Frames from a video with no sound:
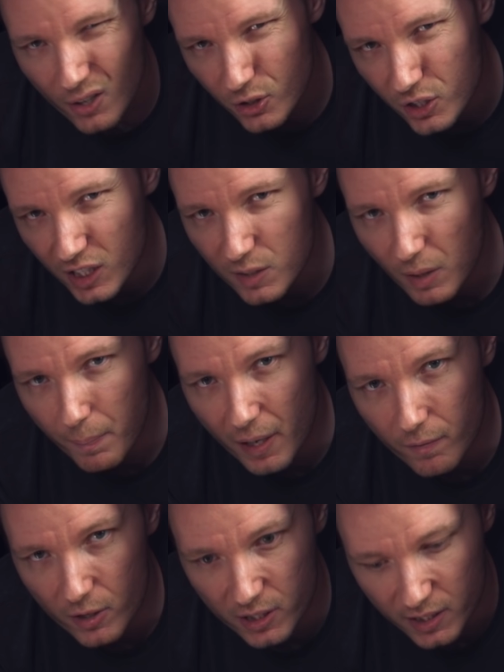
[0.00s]
So it just gives me a bit
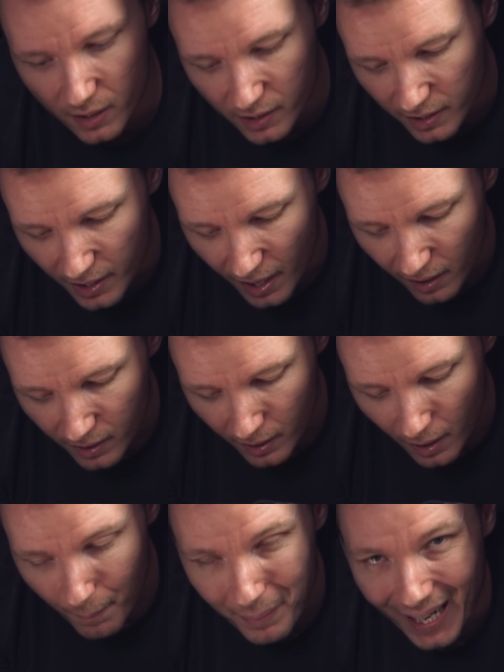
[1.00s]
of versatility there,
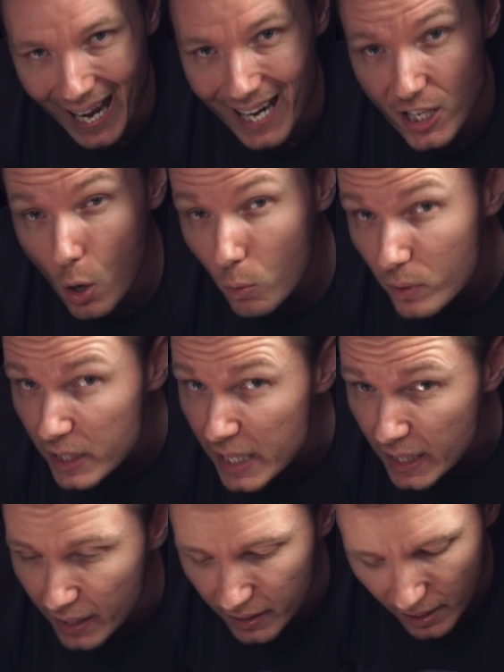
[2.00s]
but I don't
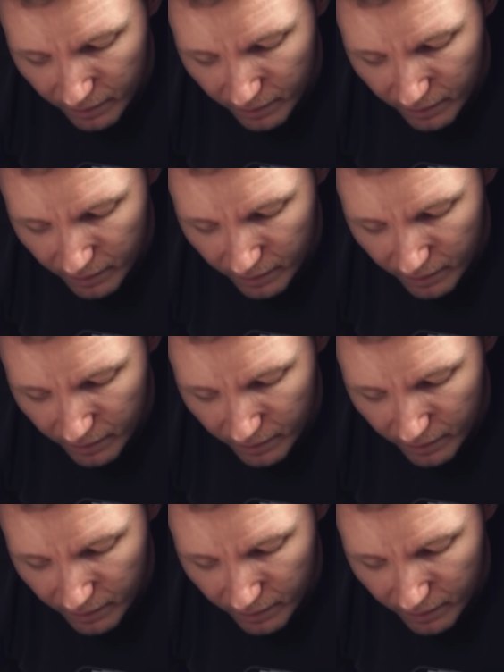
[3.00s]
need it.